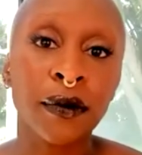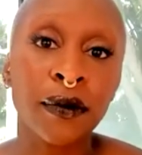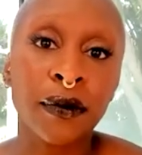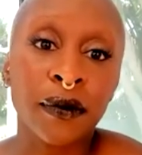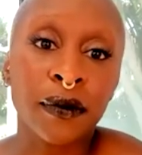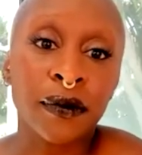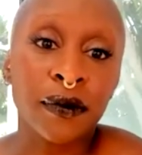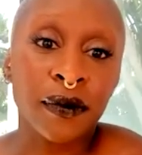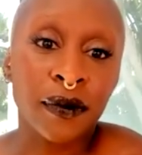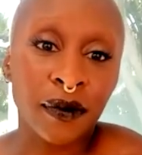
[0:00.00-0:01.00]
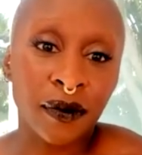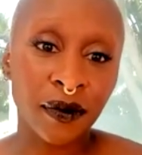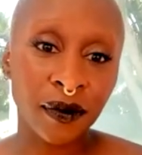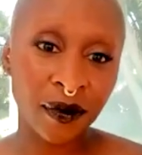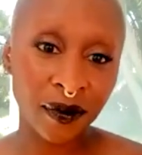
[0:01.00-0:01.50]

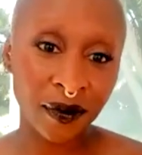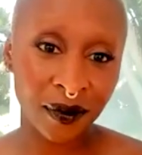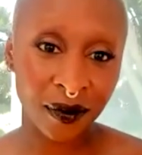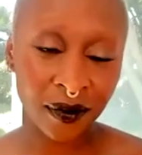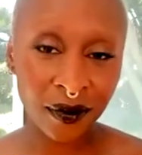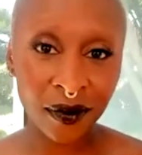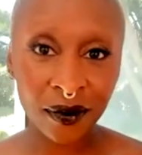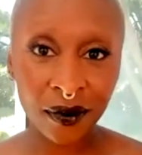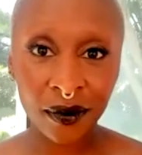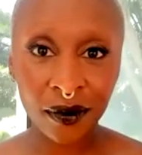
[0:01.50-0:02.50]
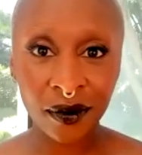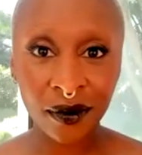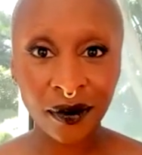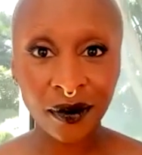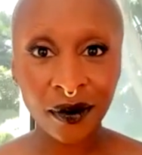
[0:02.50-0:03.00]

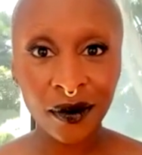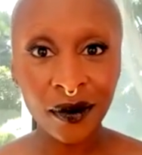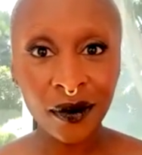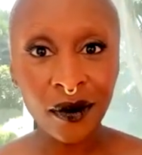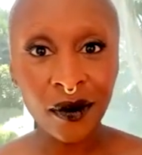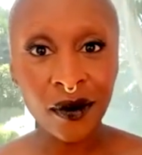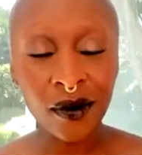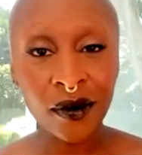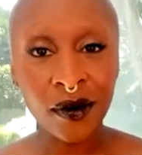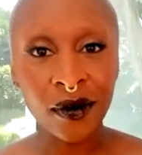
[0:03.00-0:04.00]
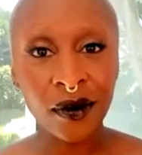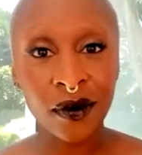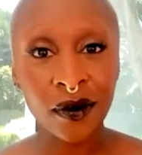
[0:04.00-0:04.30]
(not speaking)